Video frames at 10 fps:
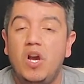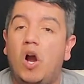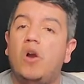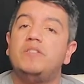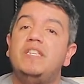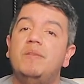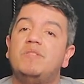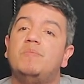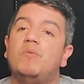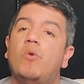Our team
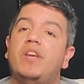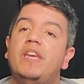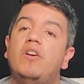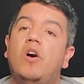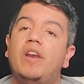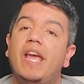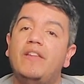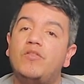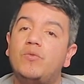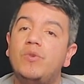has been working on
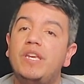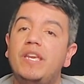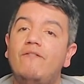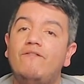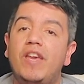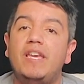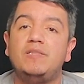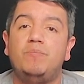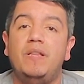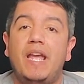a
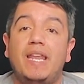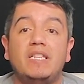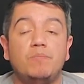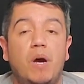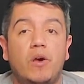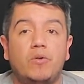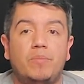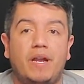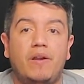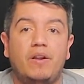three-phase plan as
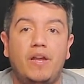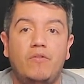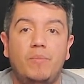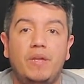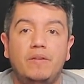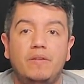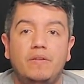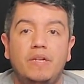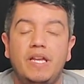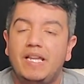modeled by our government.
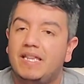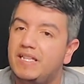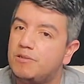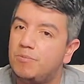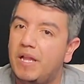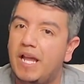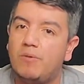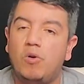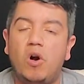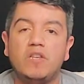This
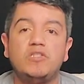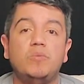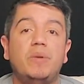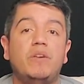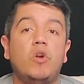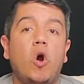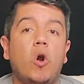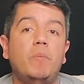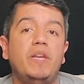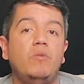plan will also be in
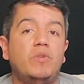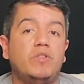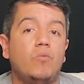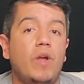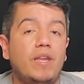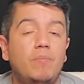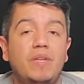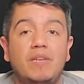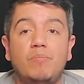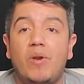harmony with the
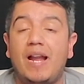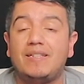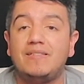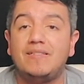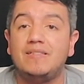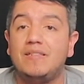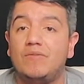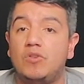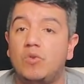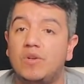recommended practices
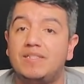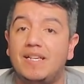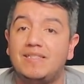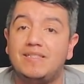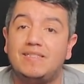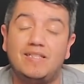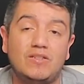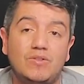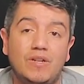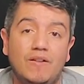of the North Texas
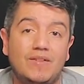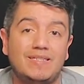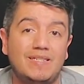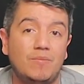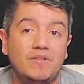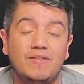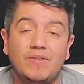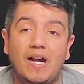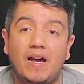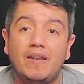District of the Assemblies
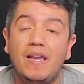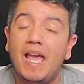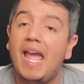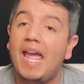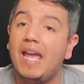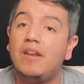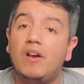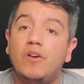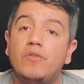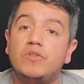of God and
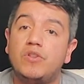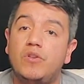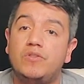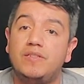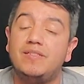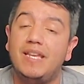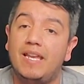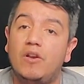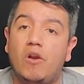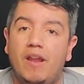other churches
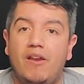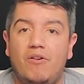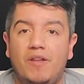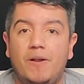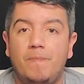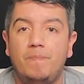in our area.